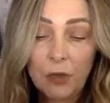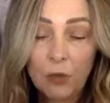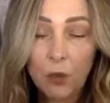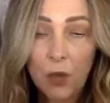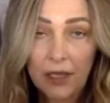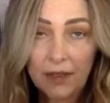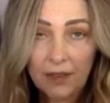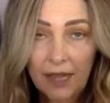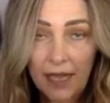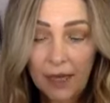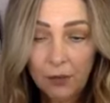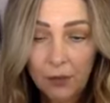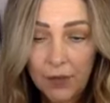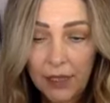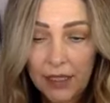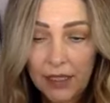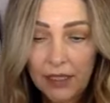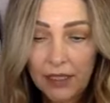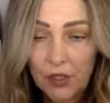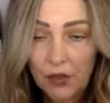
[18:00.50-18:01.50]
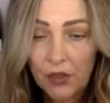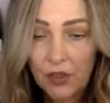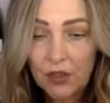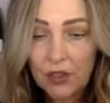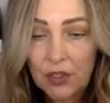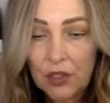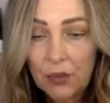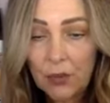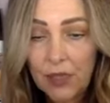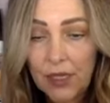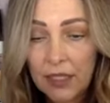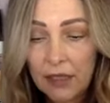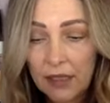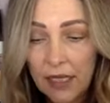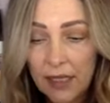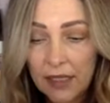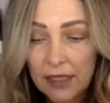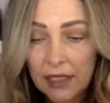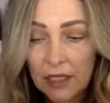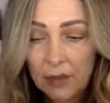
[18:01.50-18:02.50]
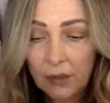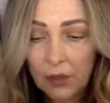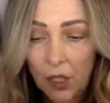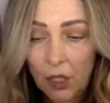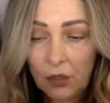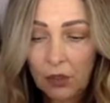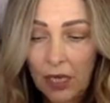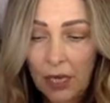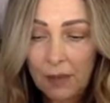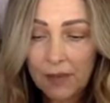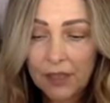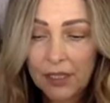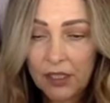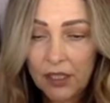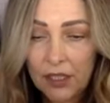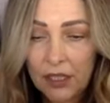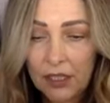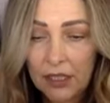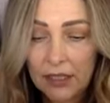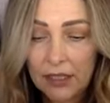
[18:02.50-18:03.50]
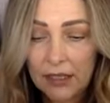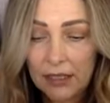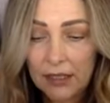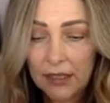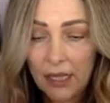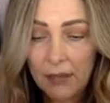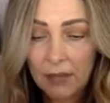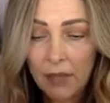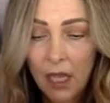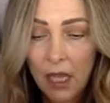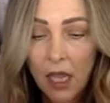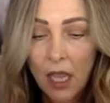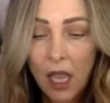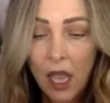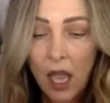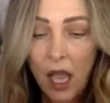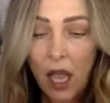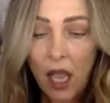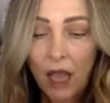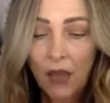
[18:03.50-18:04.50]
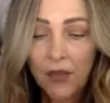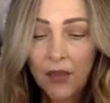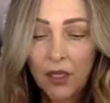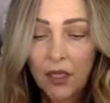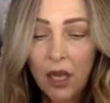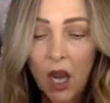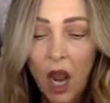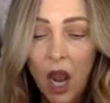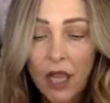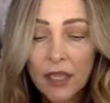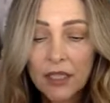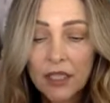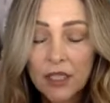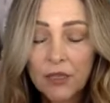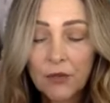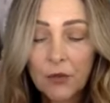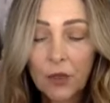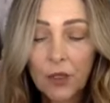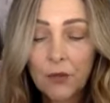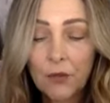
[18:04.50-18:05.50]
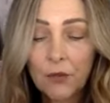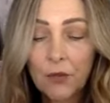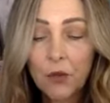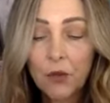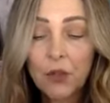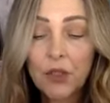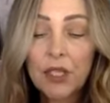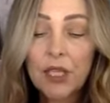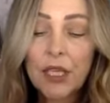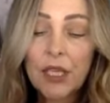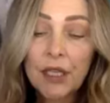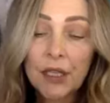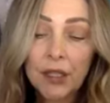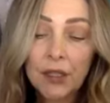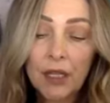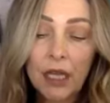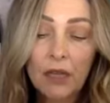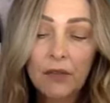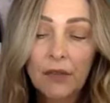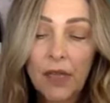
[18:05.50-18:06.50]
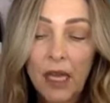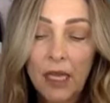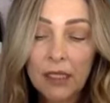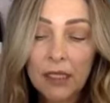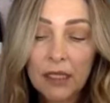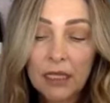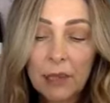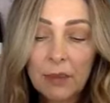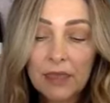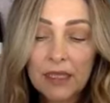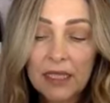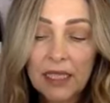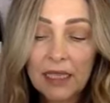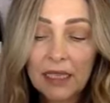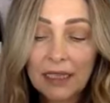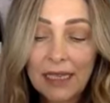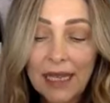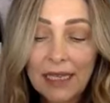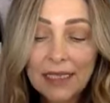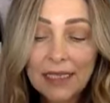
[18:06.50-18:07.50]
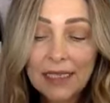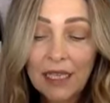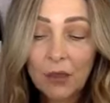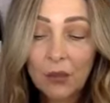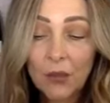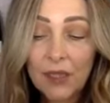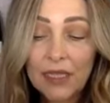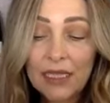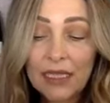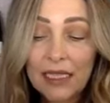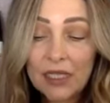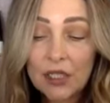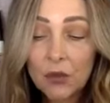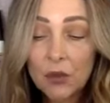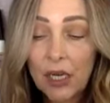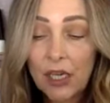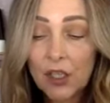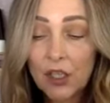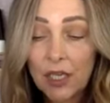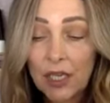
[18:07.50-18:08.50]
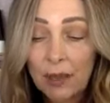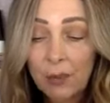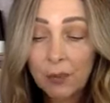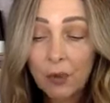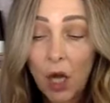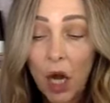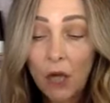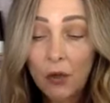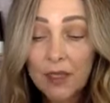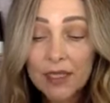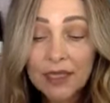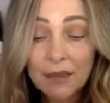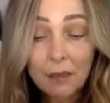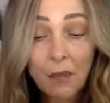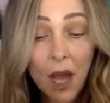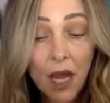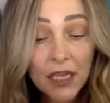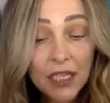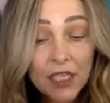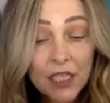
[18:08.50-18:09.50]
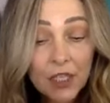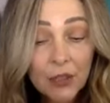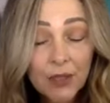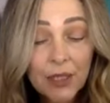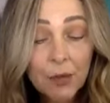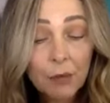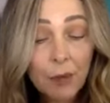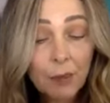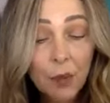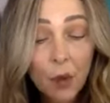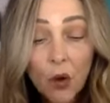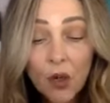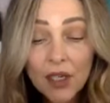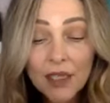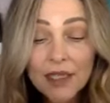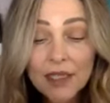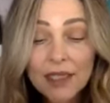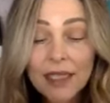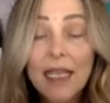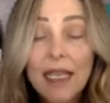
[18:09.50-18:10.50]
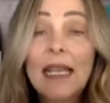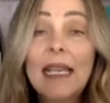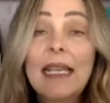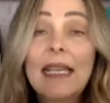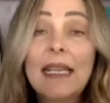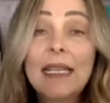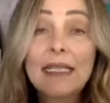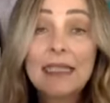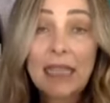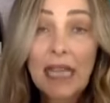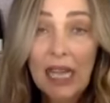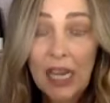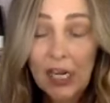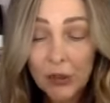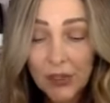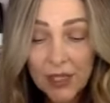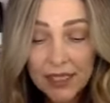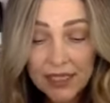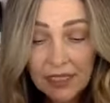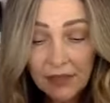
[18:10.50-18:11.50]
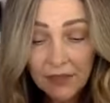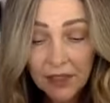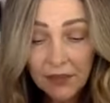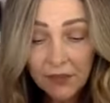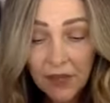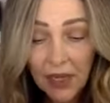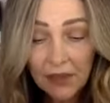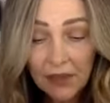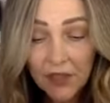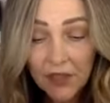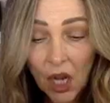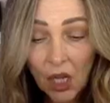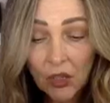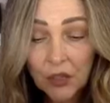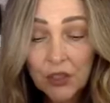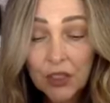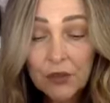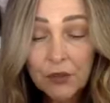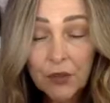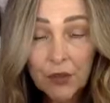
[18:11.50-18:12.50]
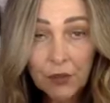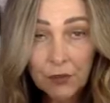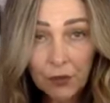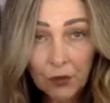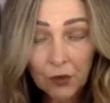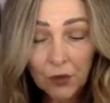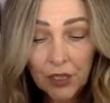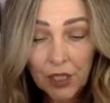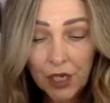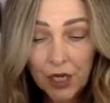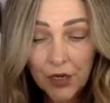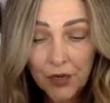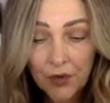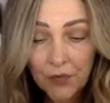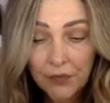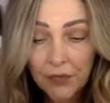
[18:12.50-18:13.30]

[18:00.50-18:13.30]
what they read. So there's 3 Lexia programs. I just listed them. The cost for a full year of unlimited Lexia reading instruction and progress monitoring reports is $175 for the full year.